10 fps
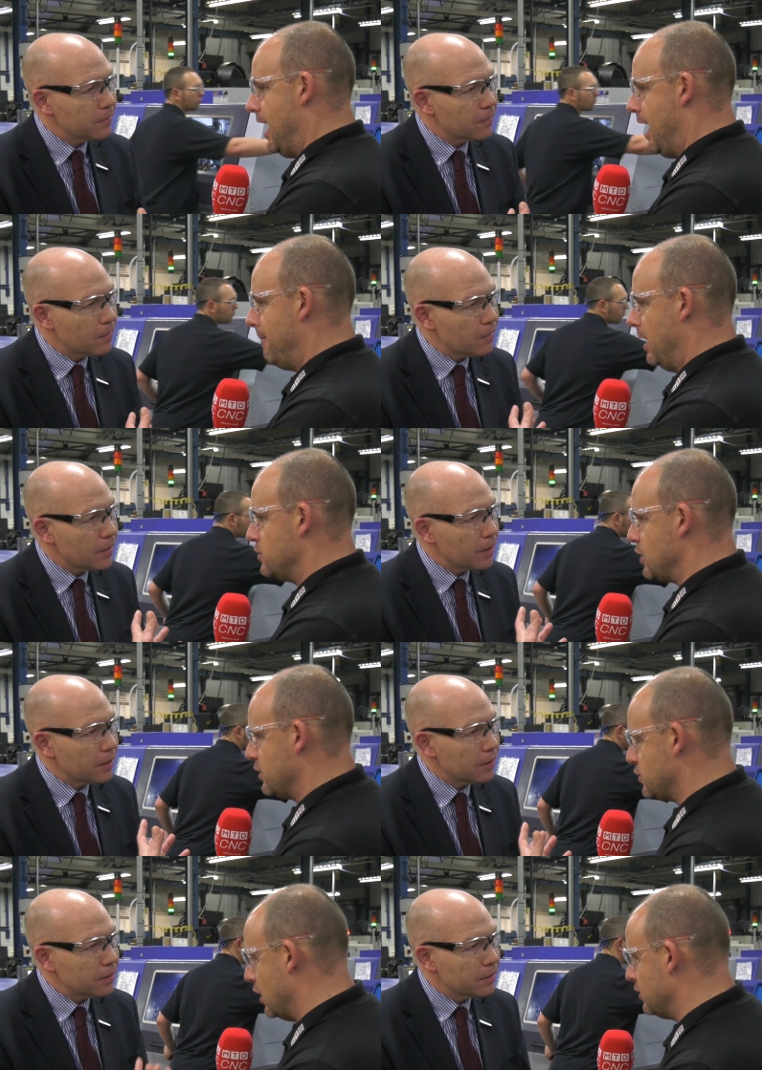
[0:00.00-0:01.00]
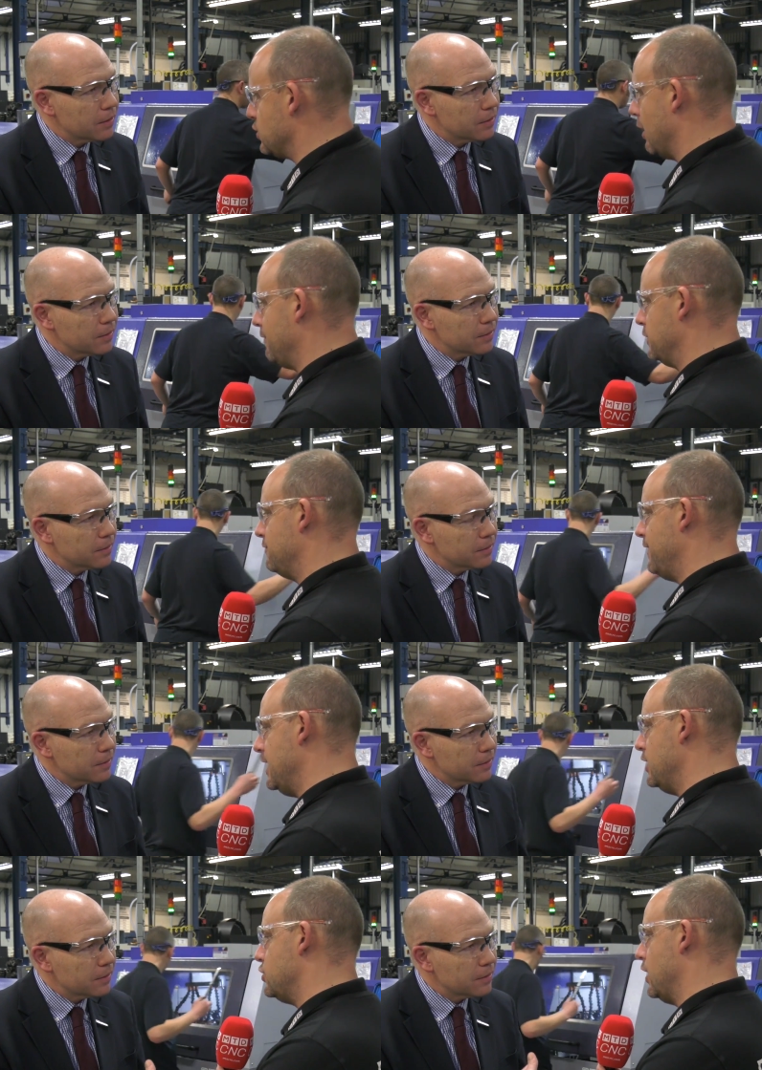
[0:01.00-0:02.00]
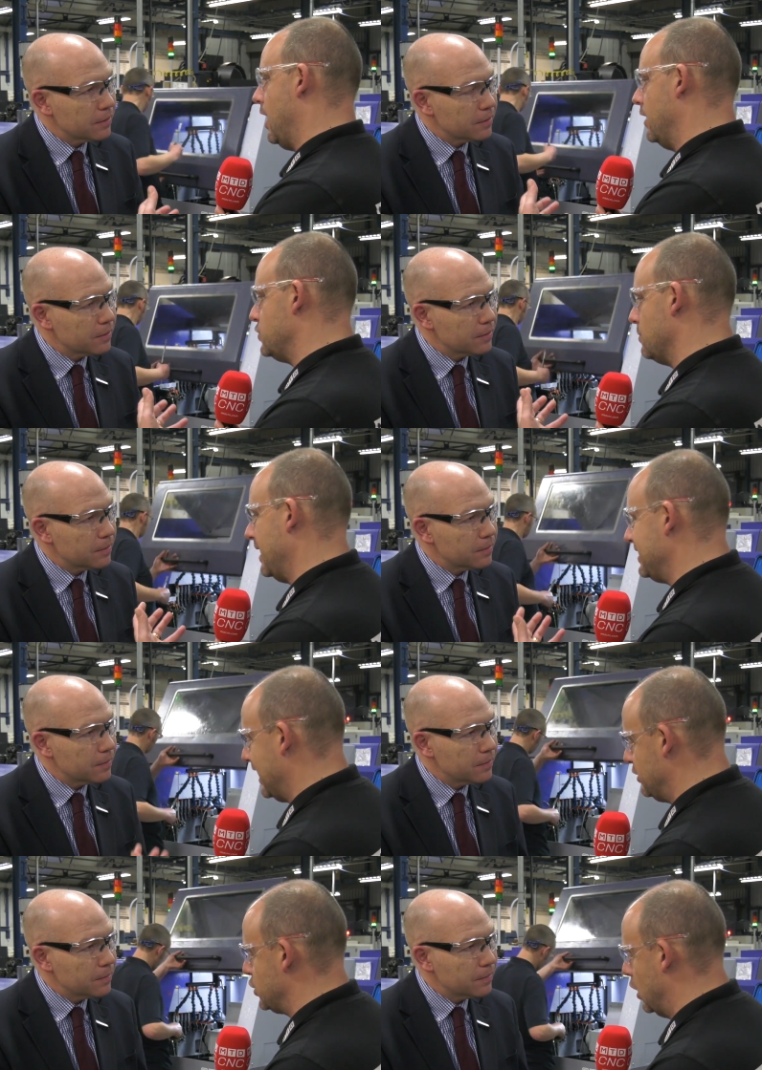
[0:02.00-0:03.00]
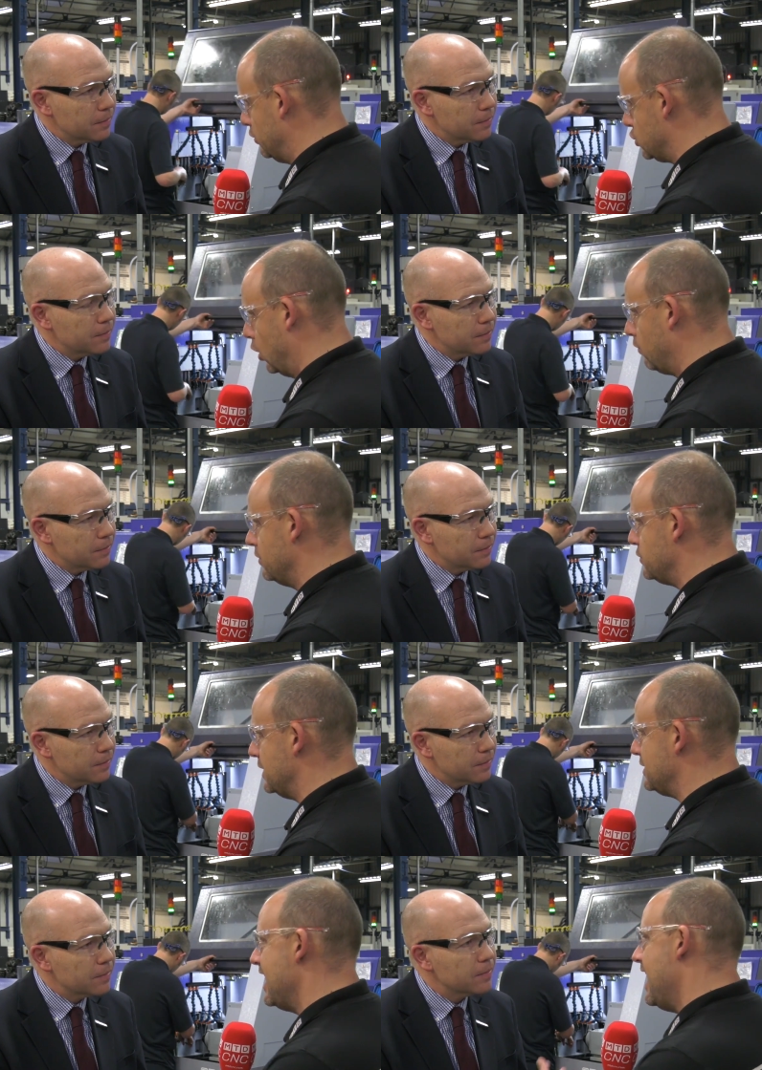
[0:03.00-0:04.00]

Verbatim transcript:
Speaker 1: um, a, a, certain surface finish uh, to maintain certain tolerances.